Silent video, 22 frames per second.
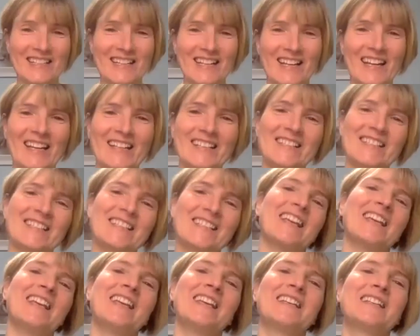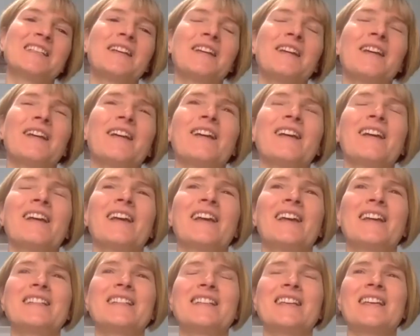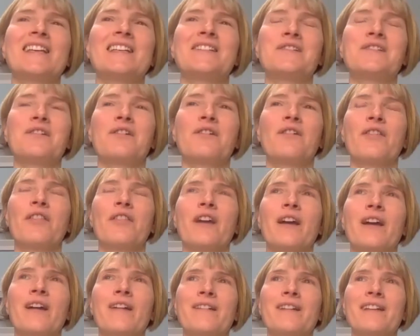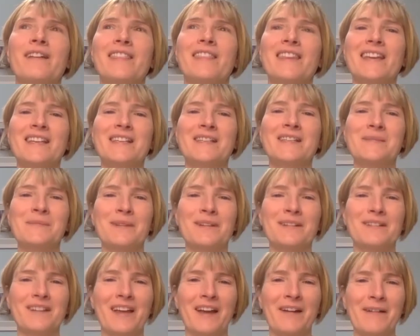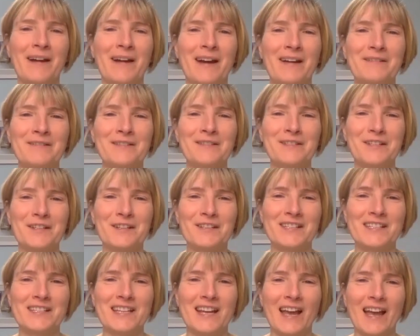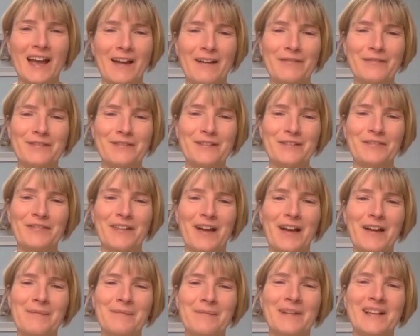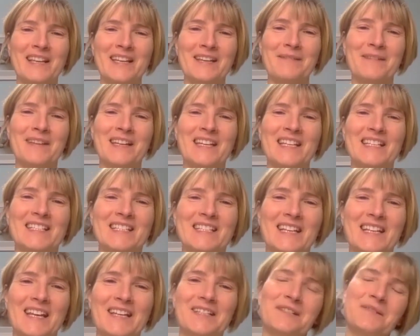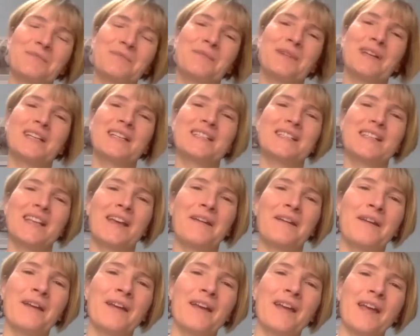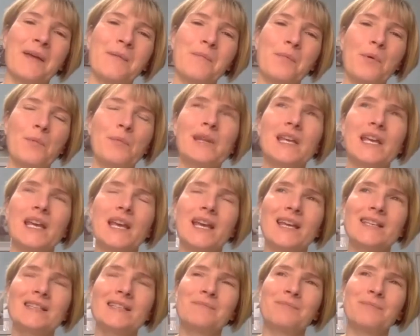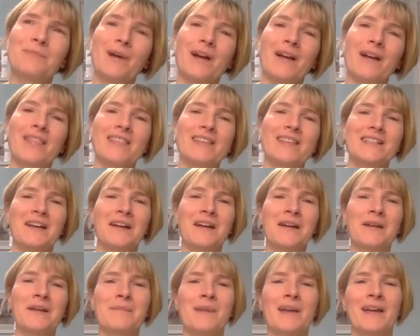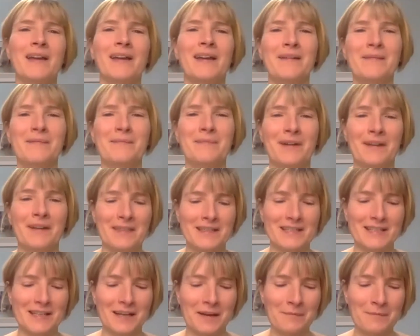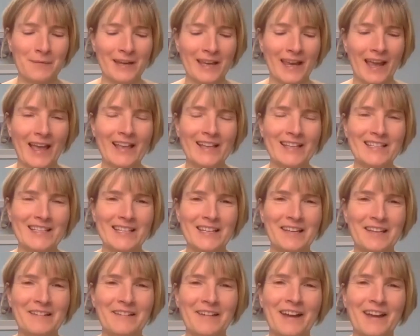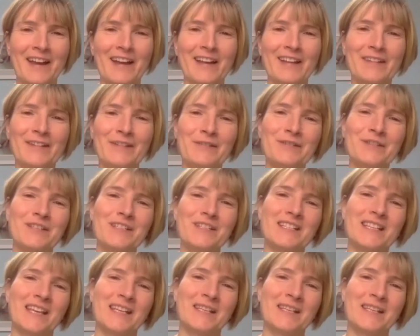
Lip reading: Indeed, although this will go out just after Family Mediation Week, so probably isn't by the time we get to launch this.